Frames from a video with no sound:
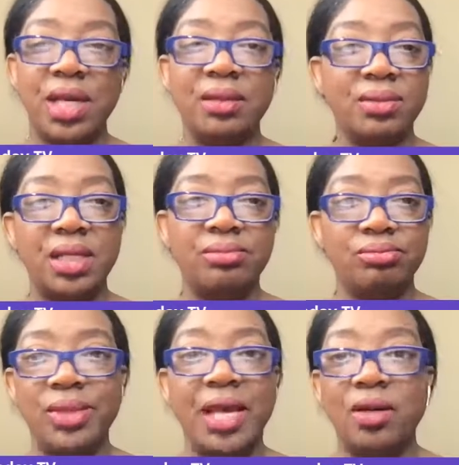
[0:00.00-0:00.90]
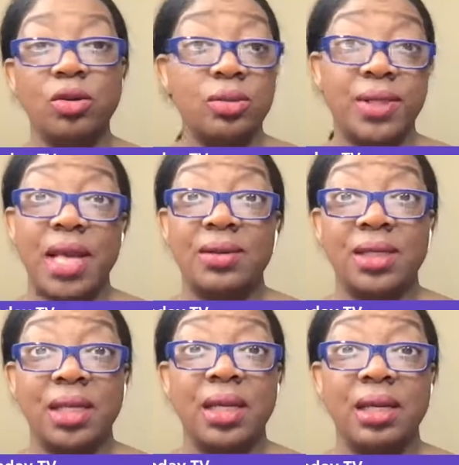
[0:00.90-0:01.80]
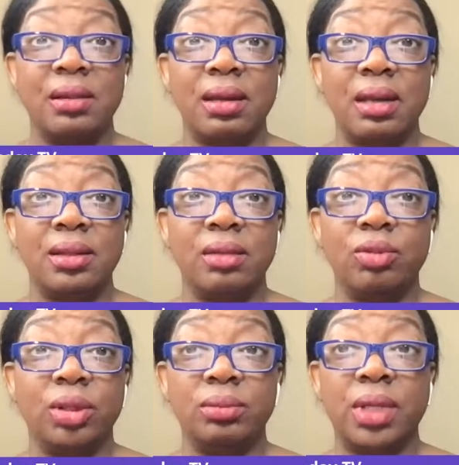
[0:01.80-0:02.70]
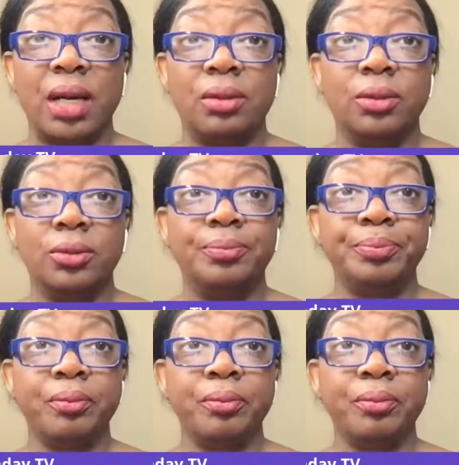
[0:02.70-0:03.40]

That goes without saying. I hope.